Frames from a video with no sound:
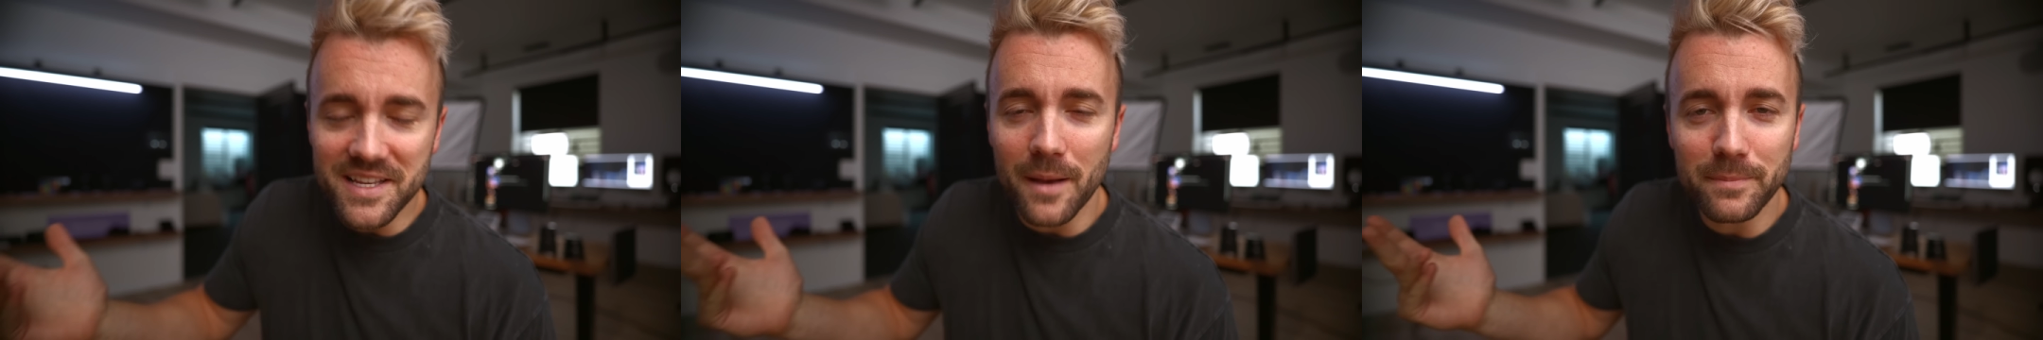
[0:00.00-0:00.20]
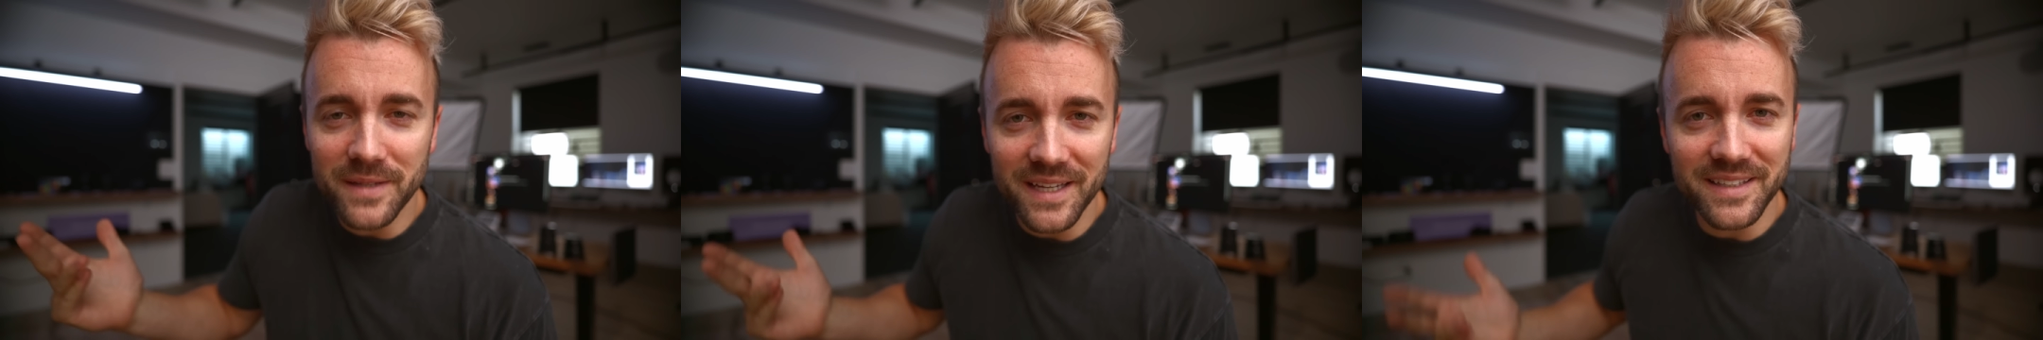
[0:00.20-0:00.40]
it's
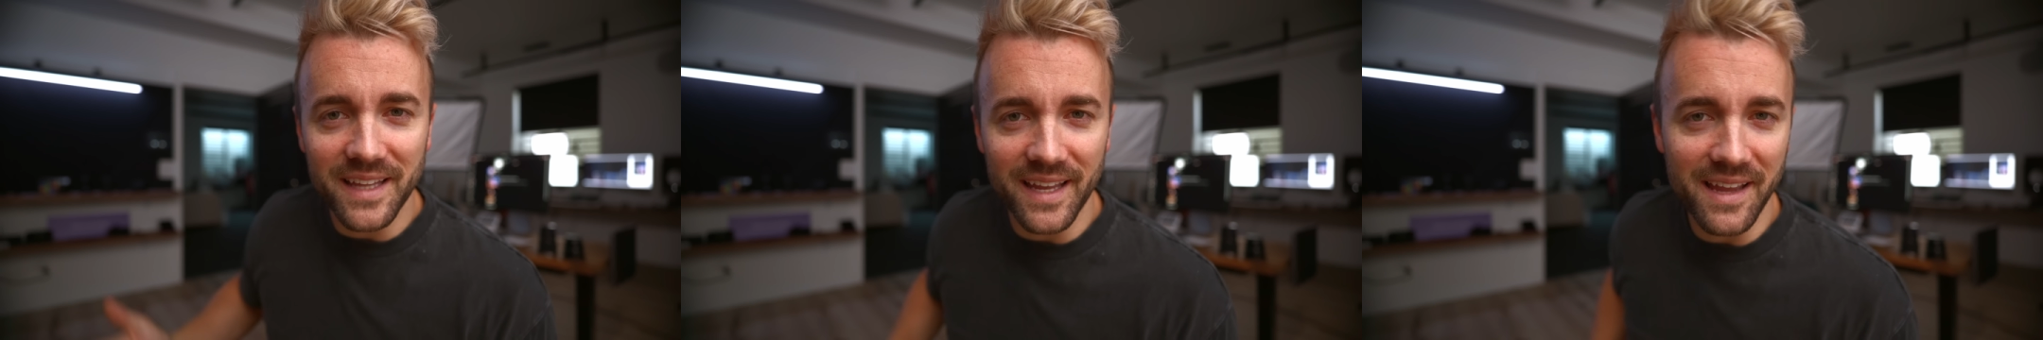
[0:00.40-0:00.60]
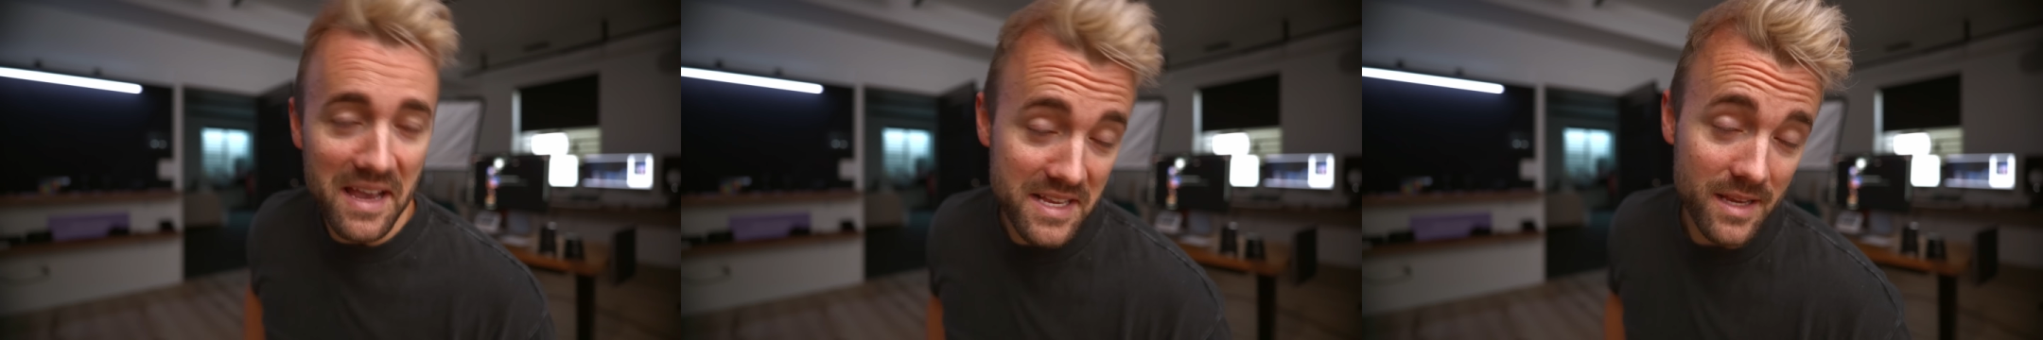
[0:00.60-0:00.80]
update
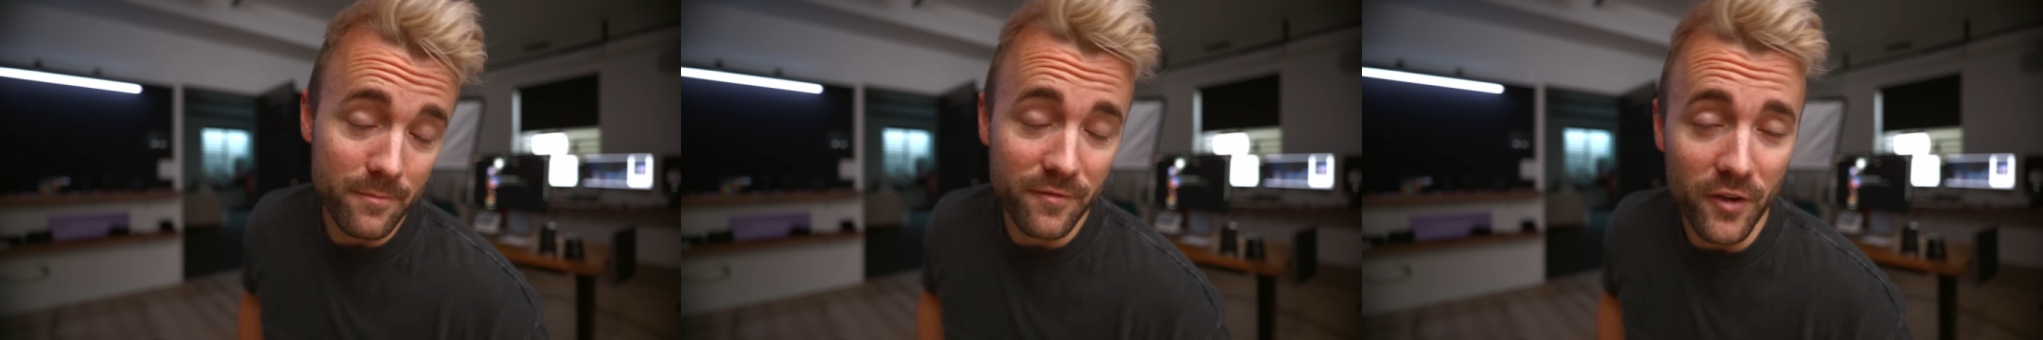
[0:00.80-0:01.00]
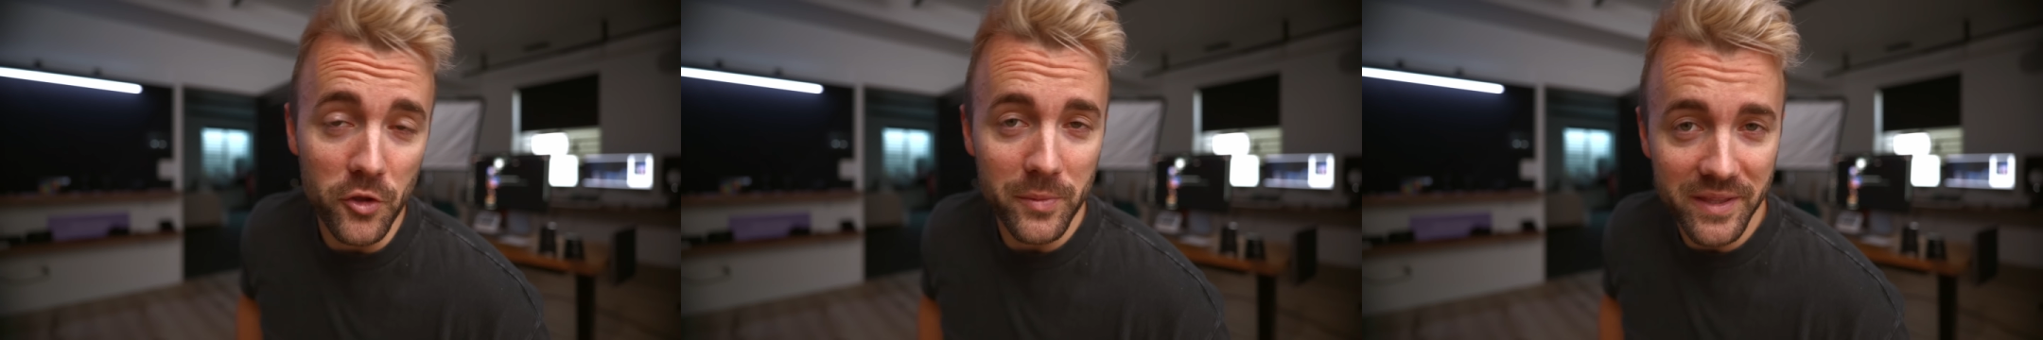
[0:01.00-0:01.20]
day as I'm
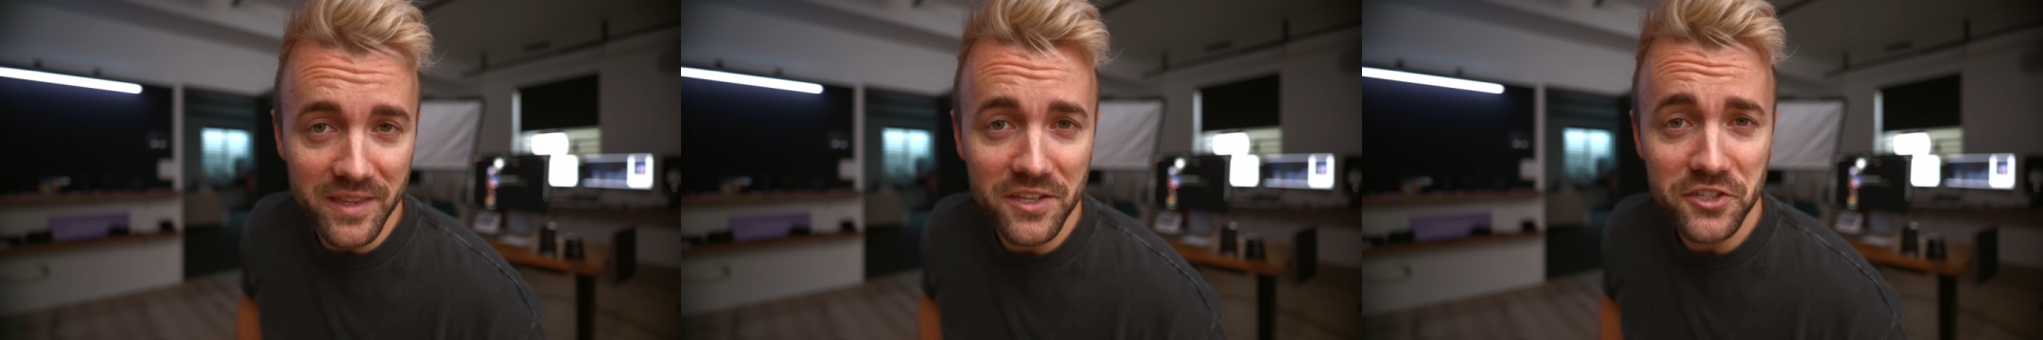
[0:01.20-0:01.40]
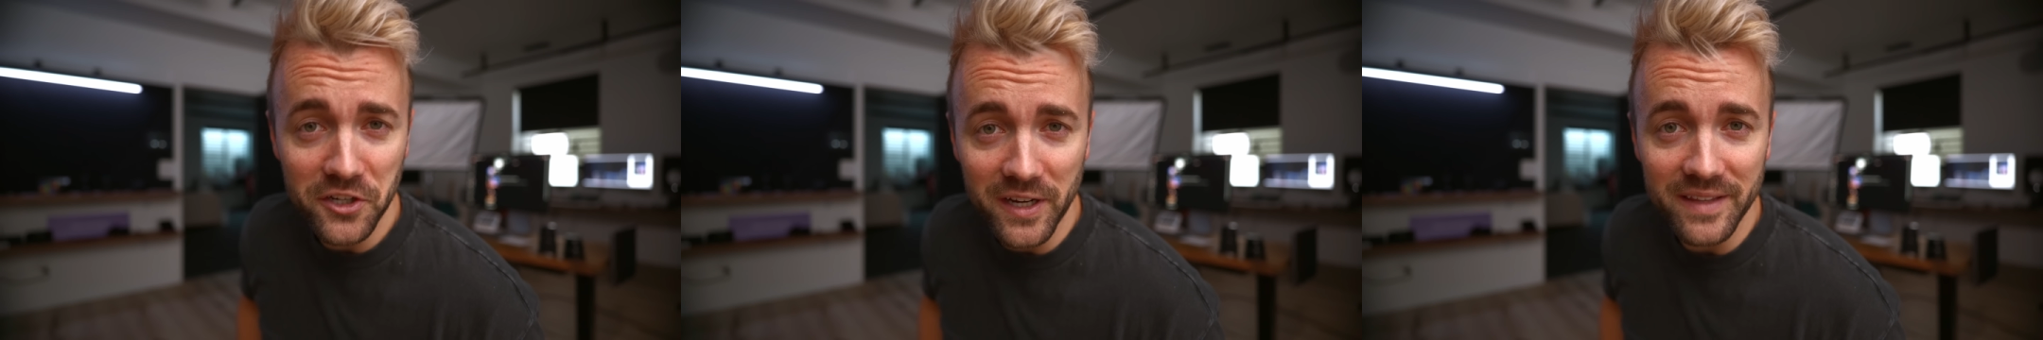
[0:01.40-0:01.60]
filming
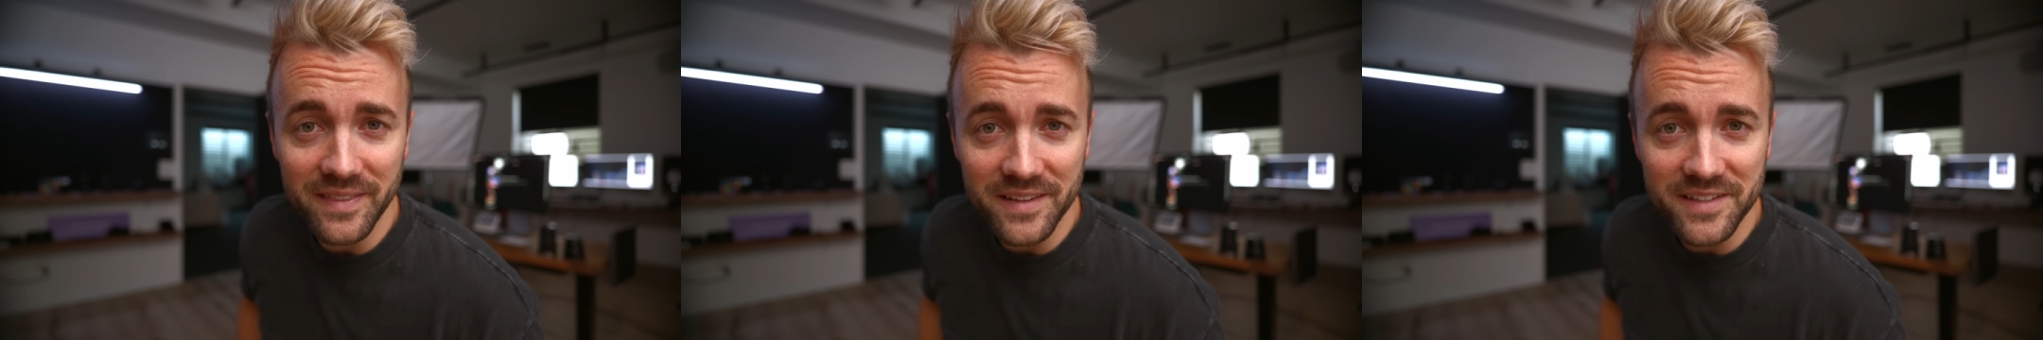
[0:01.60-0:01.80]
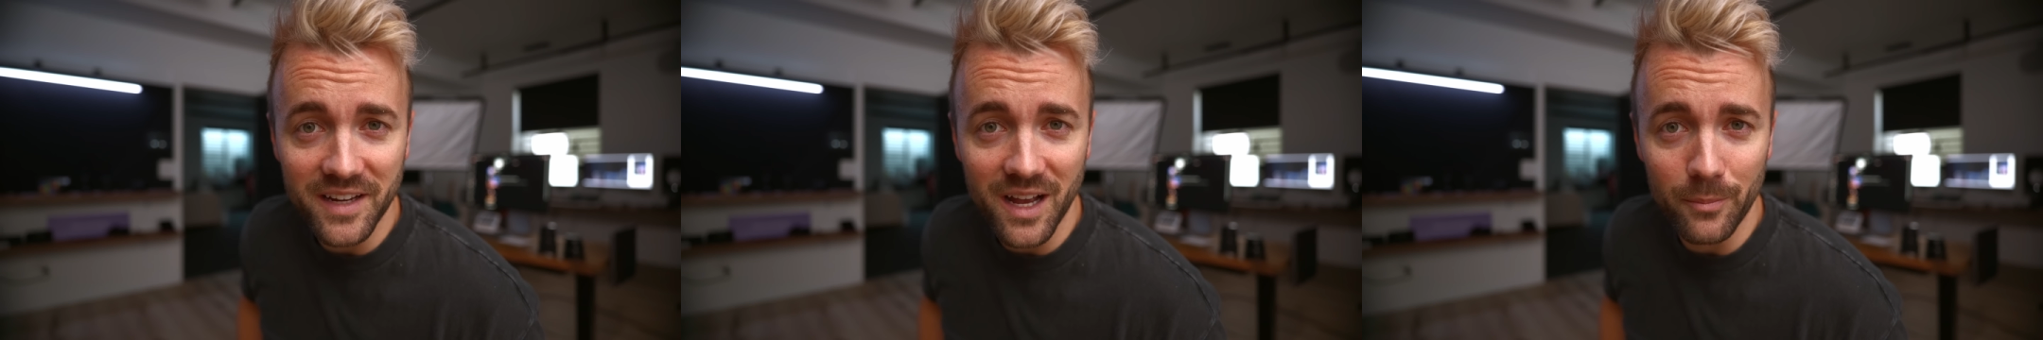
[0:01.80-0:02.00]
this. You're getting
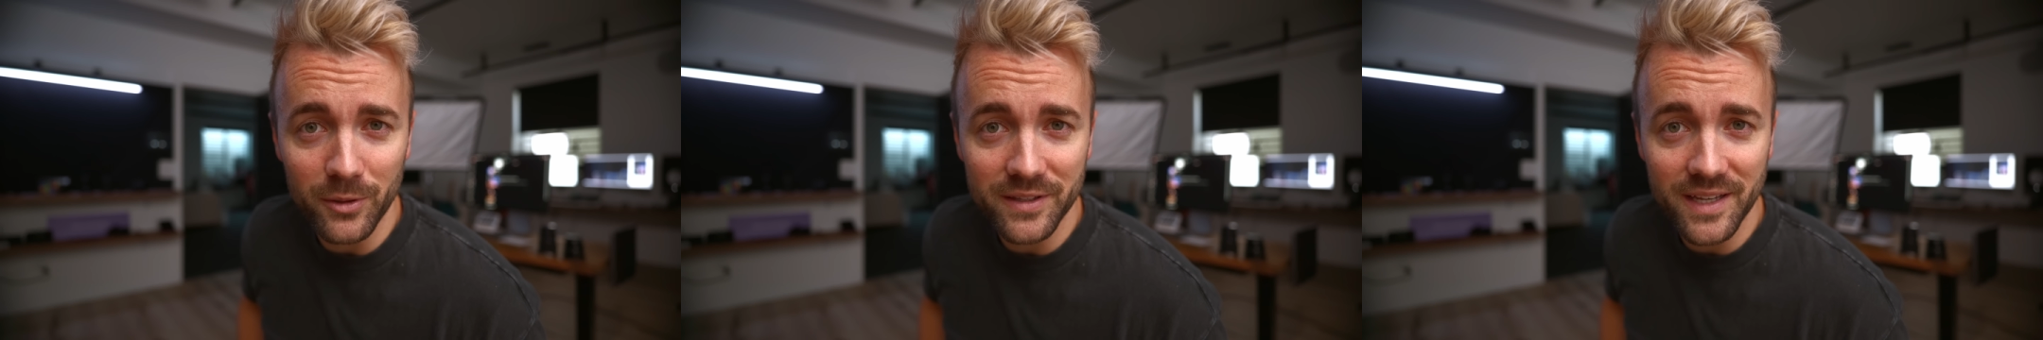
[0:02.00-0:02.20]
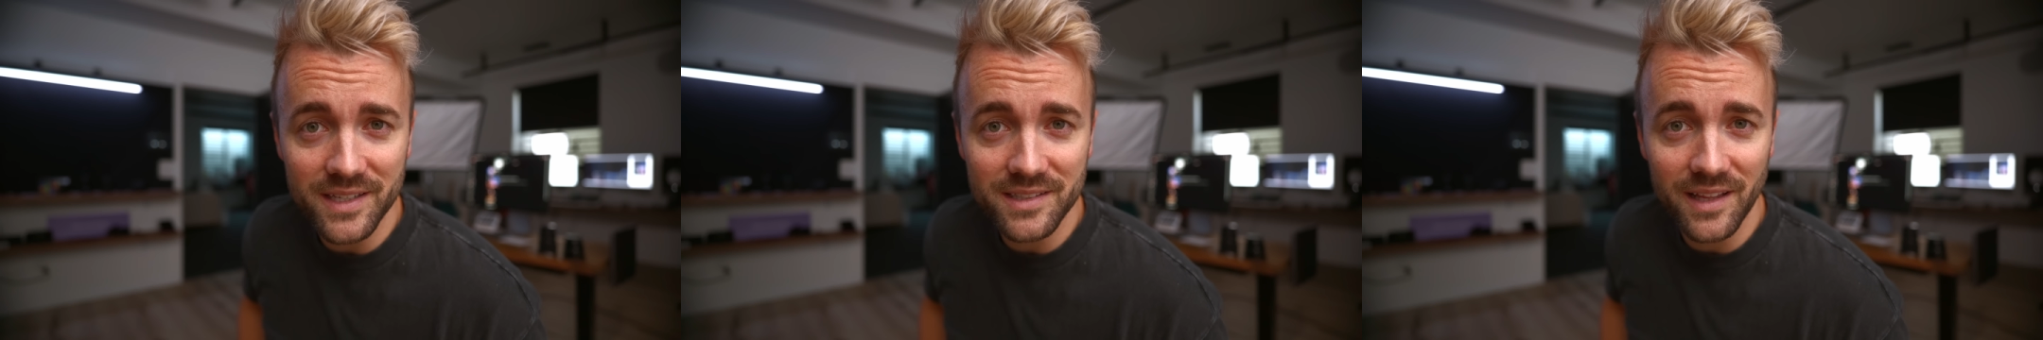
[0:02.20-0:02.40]
this a couple
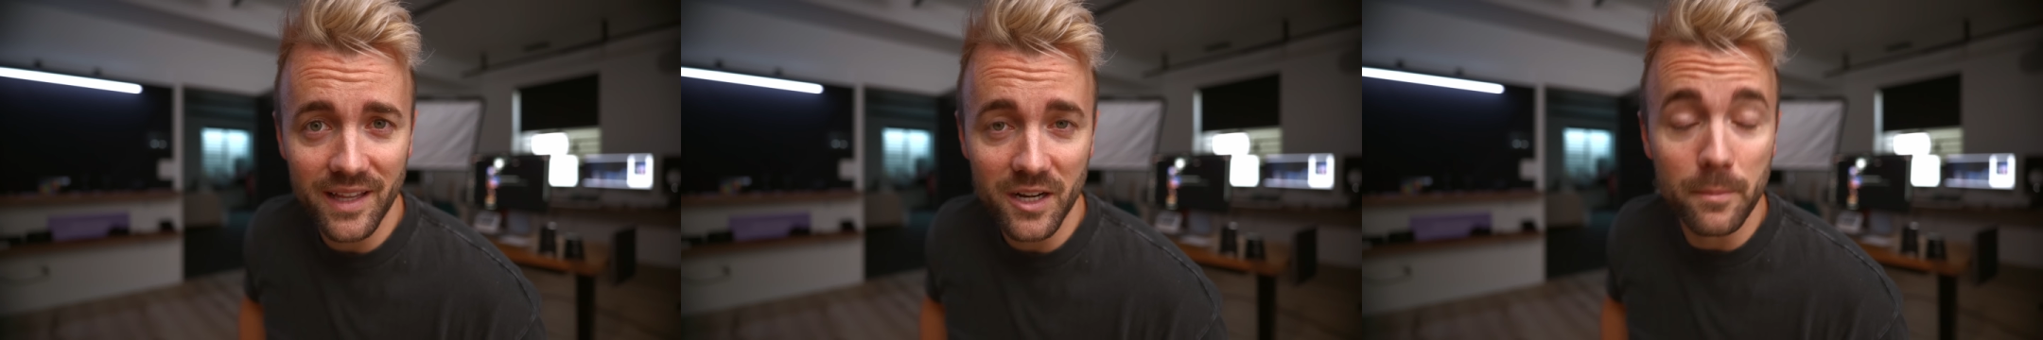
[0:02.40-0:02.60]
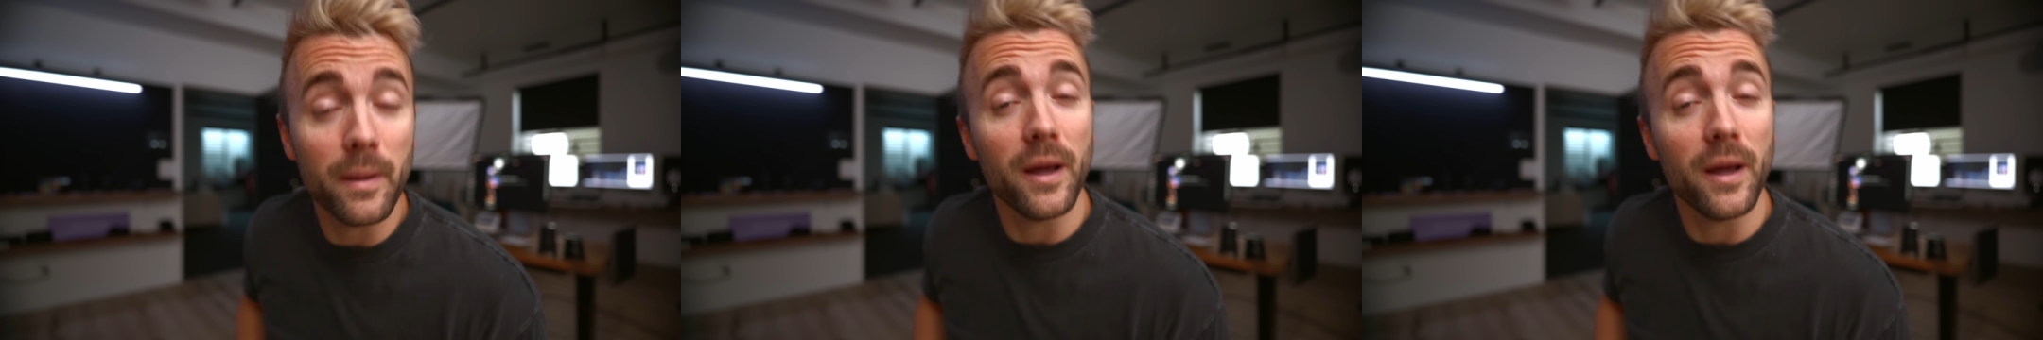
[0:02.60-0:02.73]
days later.